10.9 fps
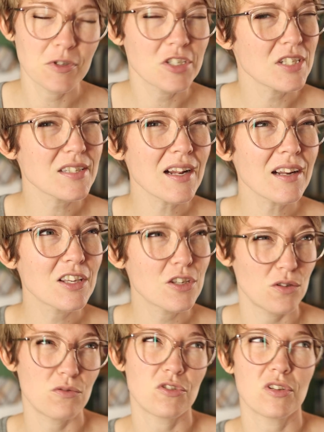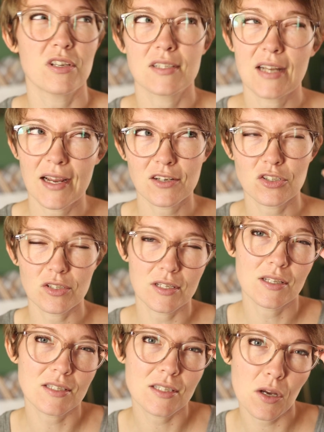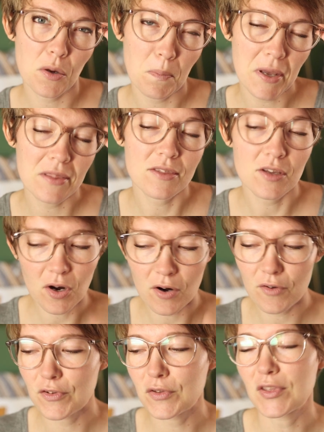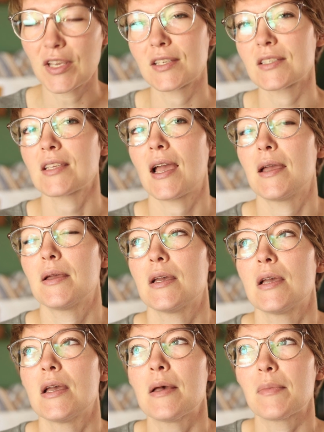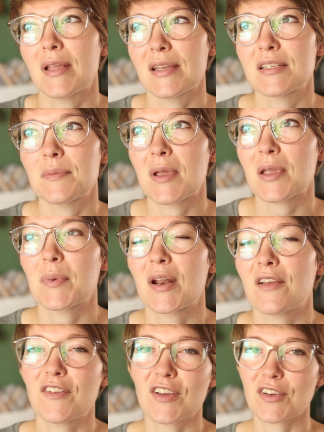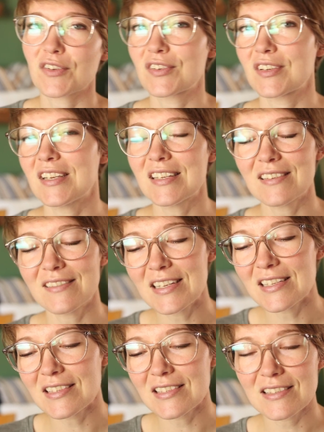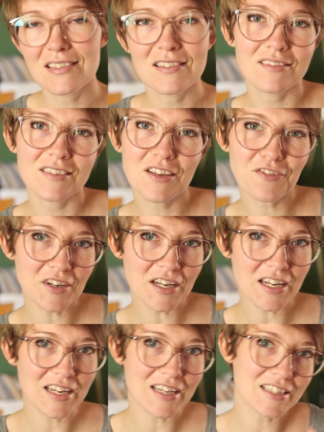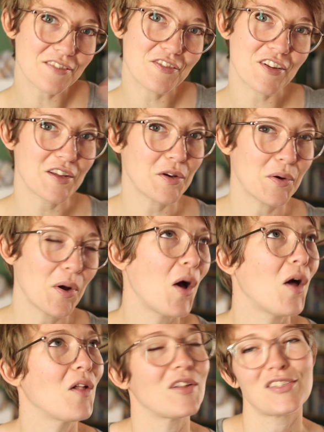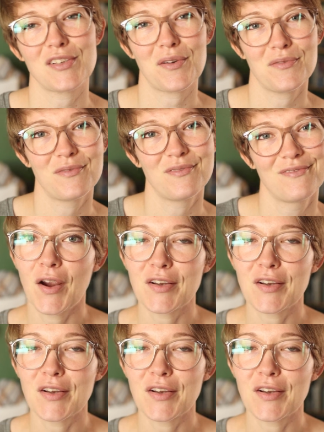which is not a huge list actually this year, but there are a few things I plan to make, but I figured gift knitting needs a video all its own.